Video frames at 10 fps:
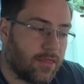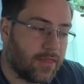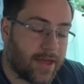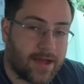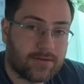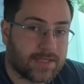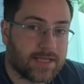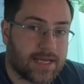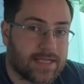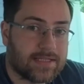The
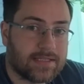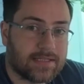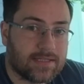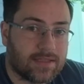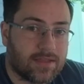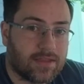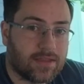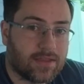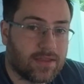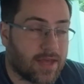housing is
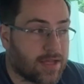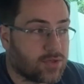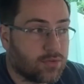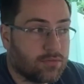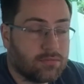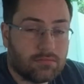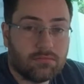the actual